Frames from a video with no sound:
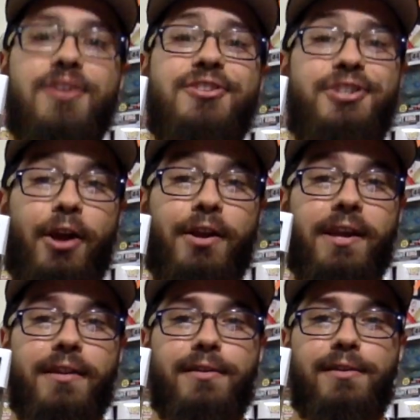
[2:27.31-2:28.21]

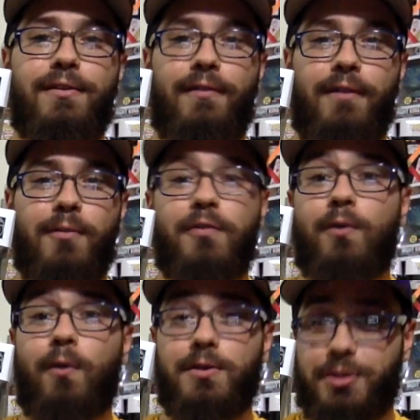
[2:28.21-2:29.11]
Chucky from, of
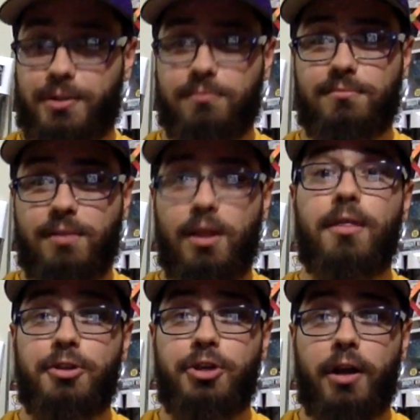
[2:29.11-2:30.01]
course,
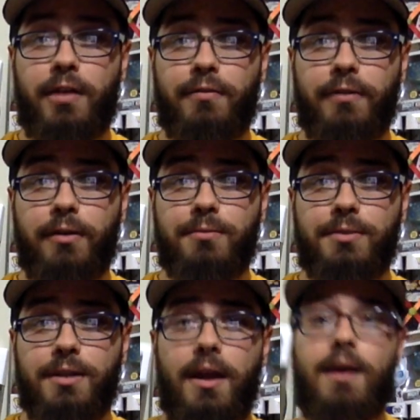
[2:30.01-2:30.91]
the Chucky
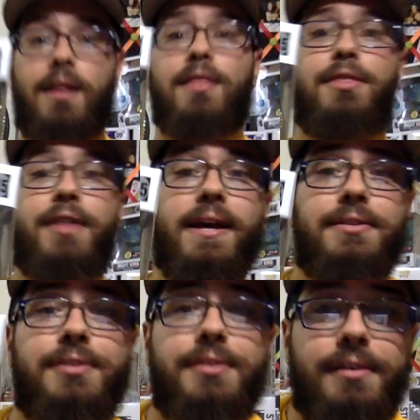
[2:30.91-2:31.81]
films.
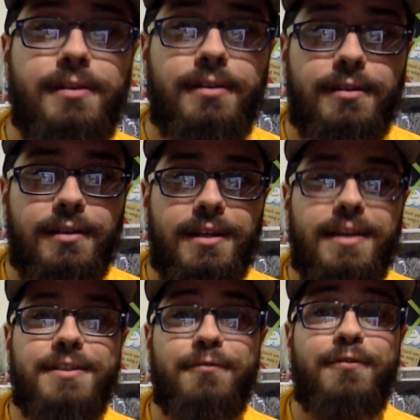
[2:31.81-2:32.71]
This
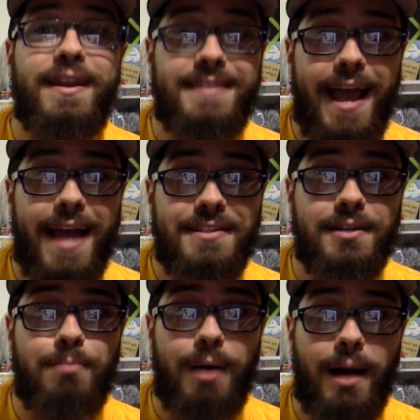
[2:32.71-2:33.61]
is a
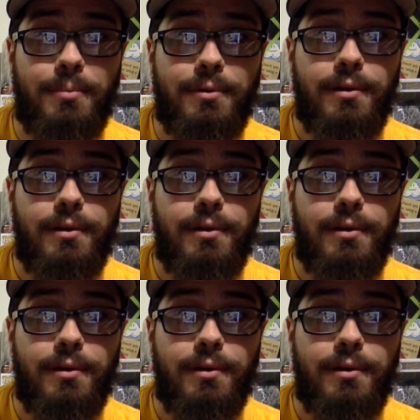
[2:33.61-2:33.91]
fantastic pop.